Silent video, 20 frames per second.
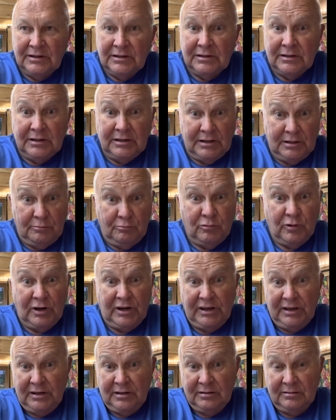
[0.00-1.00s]
It
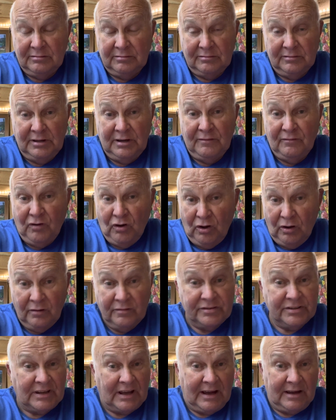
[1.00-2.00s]
really
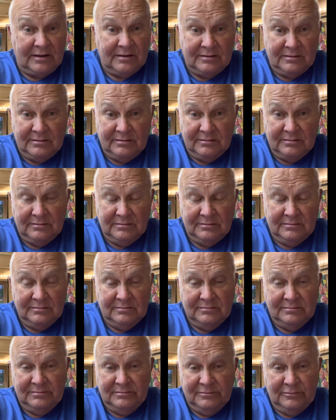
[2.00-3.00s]
involves that.
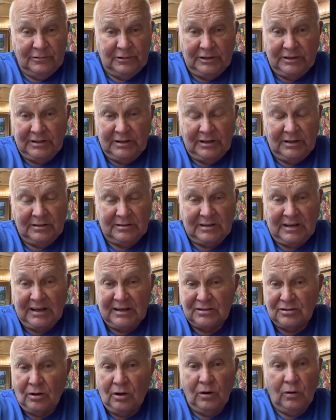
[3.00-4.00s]
It really does.
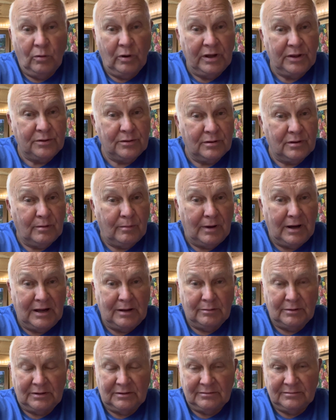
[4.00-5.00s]
Has all the way through the
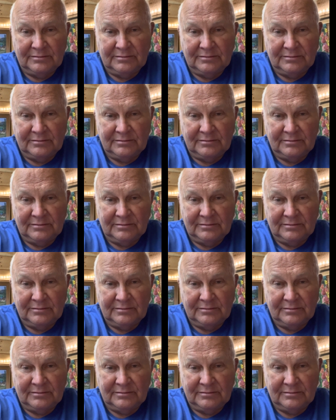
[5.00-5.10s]
Bible.